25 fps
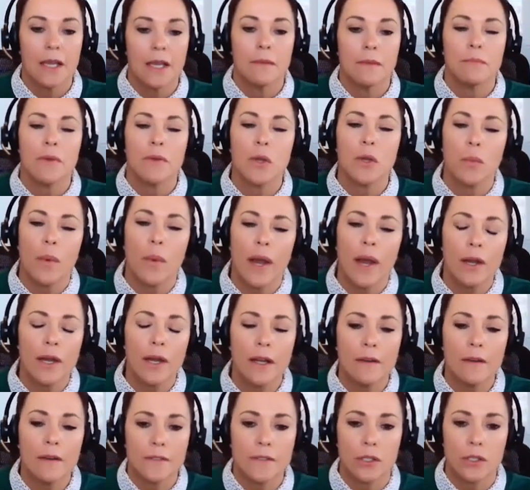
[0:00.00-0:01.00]
Be wary
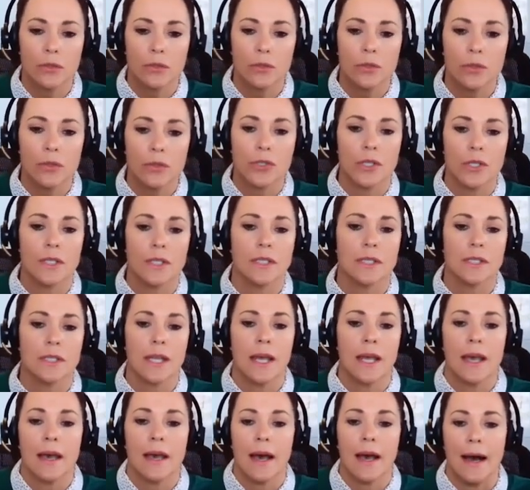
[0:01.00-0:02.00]
of solutions
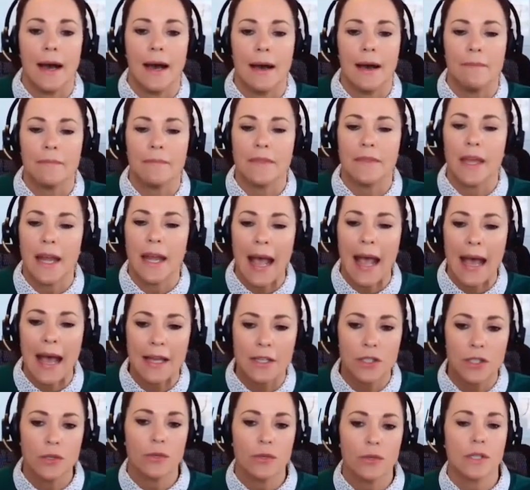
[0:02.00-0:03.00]
that
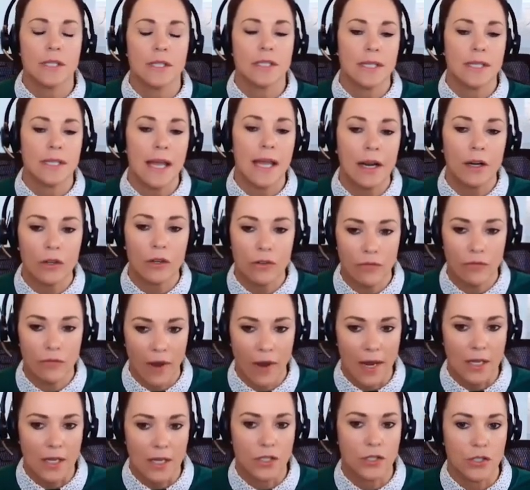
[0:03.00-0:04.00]
ask you to
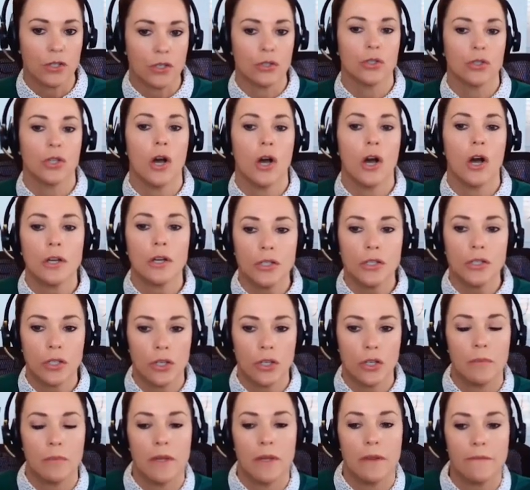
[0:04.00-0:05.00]
sacrifice your
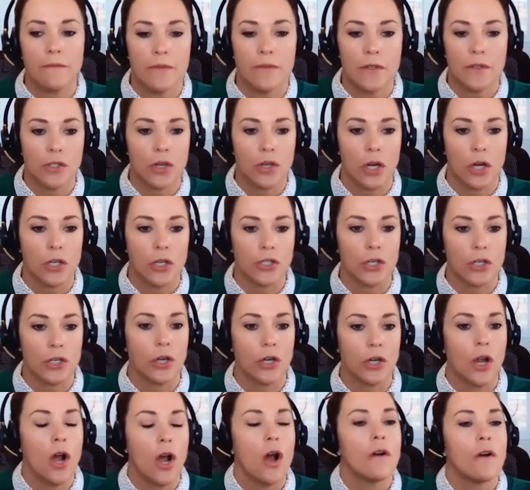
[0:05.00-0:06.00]
long-term infrastructure
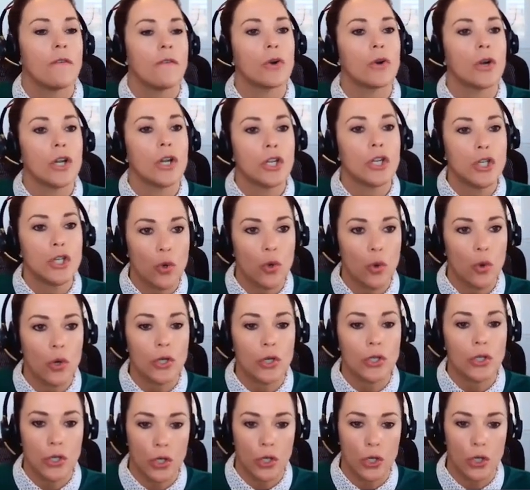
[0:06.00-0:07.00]
for a
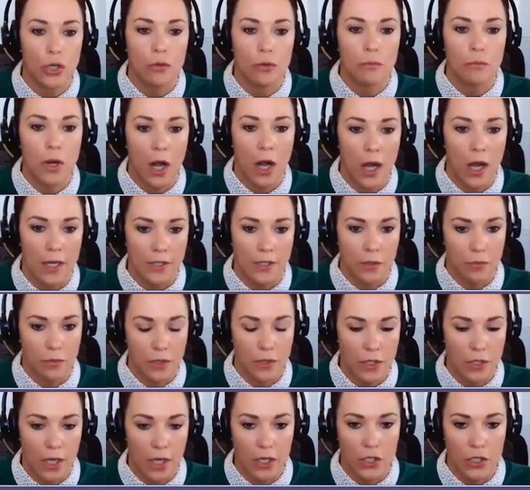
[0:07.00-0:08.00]
short-term cost
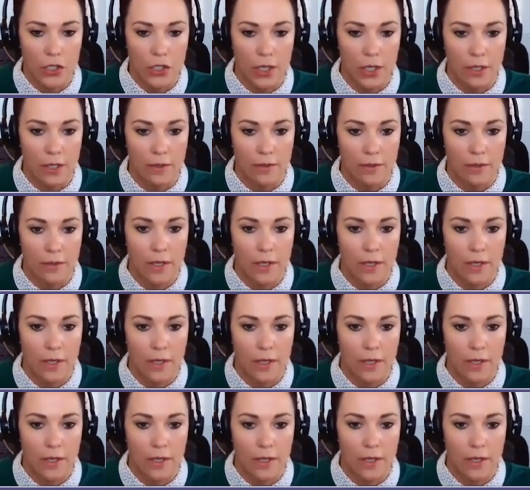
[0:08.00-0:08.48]
reduction.